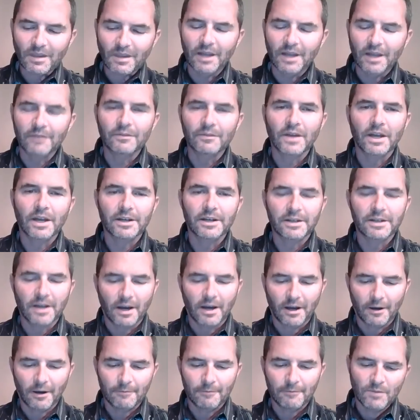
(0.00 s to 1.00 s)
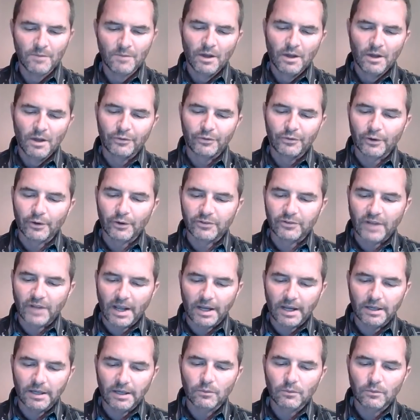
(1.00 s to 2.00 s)
And then
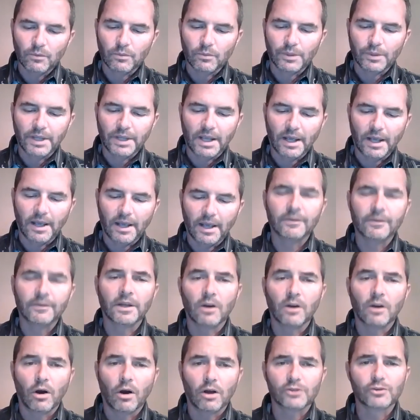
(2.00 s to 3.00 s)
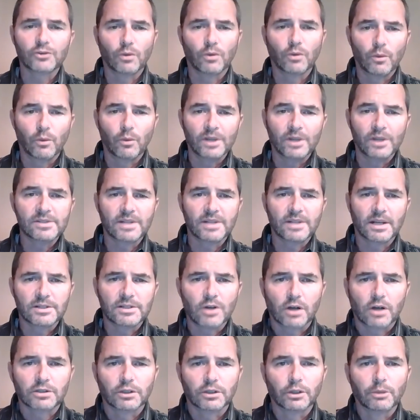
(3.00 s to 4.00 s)
Thursday and then also on Wednesday,
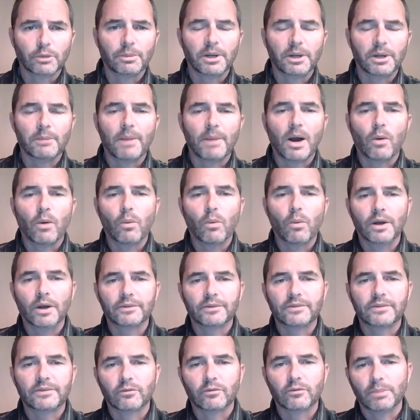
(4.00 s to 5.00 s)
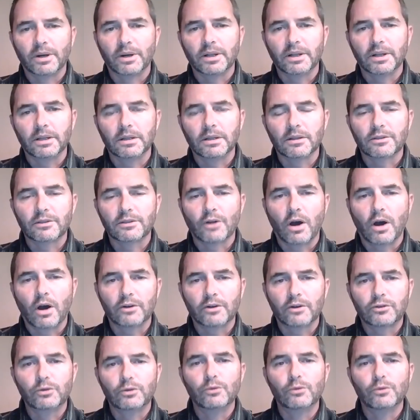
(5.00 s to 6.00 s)
talked a little bit about what everybody
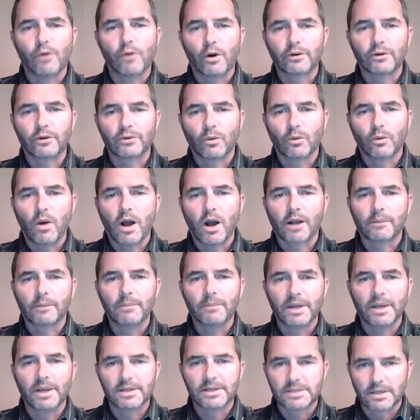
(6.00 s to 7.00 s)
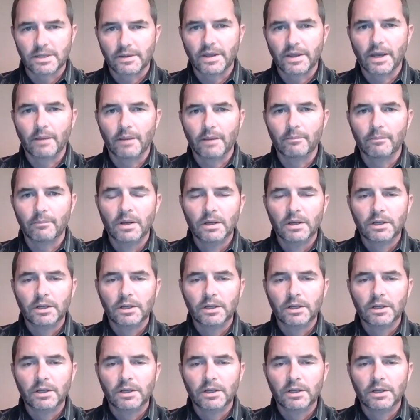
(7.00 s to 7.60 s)
thought Too Far to Walk meant to them.